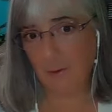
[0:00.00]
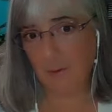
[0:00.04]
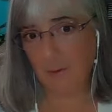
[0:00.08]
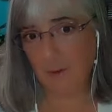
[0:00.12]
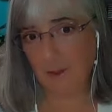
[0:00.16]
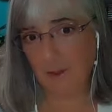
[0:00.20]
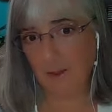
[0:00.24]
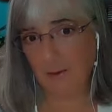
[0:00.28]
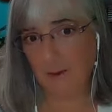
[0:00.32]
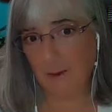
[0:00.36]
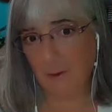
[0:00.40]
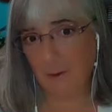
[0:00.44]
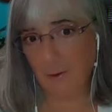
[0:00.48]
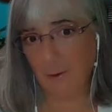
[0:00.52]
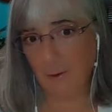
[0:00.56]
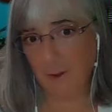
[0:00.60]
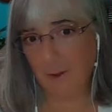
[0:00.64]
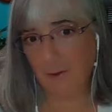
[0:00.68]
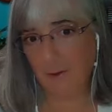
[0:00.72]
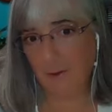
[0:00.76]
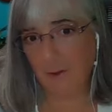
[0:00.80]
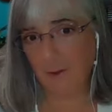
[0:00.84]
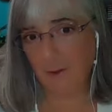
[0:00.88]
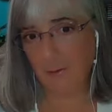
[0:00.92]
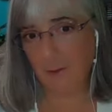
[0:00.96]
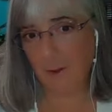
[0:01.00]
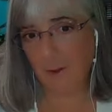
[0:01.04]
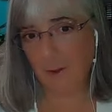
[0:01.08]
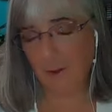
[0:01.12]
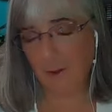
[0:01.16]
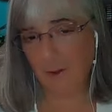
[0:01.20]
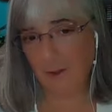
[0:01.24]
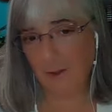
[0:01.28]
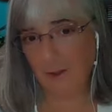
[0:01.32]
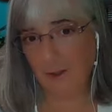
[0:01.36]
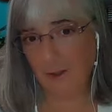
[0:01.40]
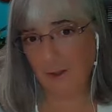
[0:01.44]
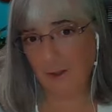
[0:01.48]
thinks they don't have enough
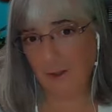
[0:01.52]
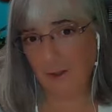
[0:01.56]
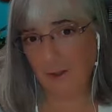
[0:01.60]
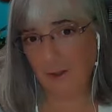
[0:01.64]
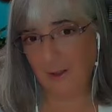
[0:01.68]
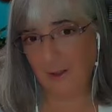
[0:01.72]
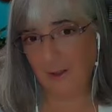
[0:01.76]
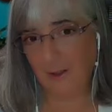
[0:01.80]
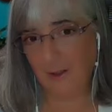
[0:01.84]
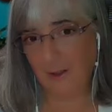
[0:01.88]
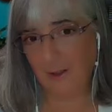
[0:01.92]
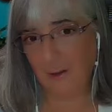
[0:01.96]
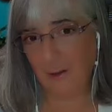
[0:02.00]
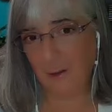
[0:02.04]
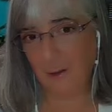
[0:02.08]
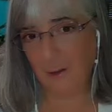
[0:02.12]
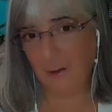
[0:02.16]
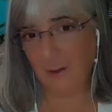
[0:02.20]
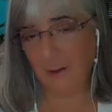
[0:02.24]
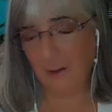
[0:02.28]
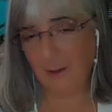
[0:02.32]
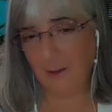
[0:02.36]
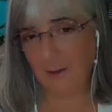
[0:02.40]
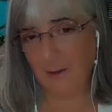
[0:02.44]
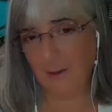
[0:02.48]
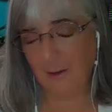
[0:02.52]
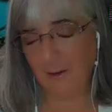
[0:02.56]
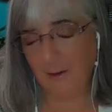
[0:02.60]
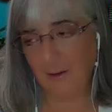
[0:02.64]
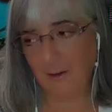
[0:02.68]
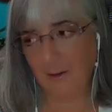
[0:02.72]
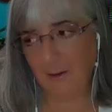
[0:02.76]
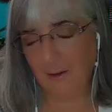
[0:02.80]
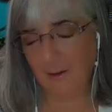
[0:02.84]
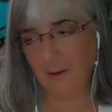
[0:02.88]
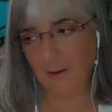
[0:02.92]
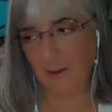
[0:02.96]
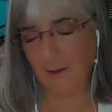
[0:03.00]
energy and they're always like,
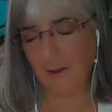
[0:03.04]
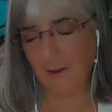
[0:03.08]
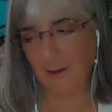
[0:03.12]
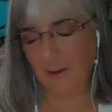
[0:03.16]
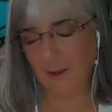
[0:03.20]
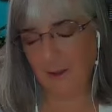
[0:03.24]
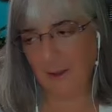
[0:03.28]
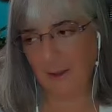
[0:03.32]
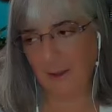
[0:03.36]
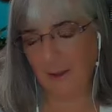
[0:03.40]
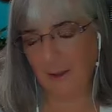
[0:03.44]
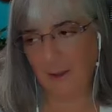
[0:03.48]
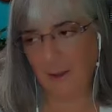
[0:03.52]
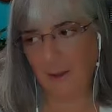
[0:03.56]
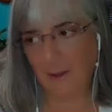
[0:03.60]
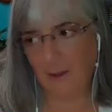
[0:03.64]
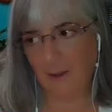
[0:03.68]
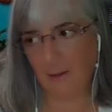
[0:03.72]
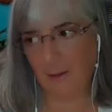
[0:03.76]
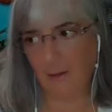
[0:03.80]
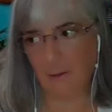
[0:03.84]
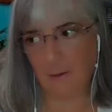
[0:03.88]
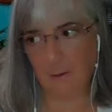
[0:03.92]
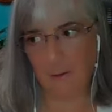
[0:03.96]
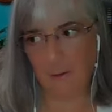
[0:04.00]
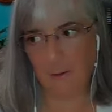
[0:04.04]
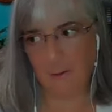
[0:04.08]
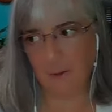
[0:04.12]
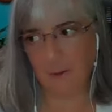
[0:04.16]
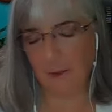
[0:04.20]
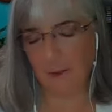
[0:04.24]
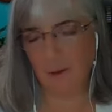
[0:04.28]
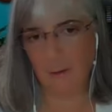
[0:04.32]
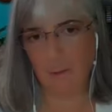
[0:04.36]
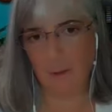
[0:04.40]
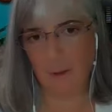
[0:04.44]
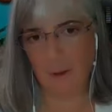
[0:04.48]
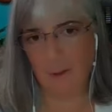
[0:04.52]
I need to go
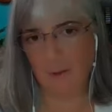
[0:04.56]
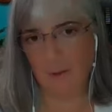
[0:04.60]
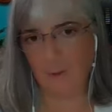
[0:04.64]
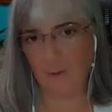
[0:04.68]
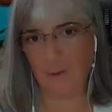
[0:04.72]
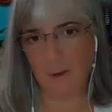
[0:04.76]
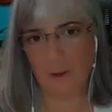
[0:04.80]
take a rest.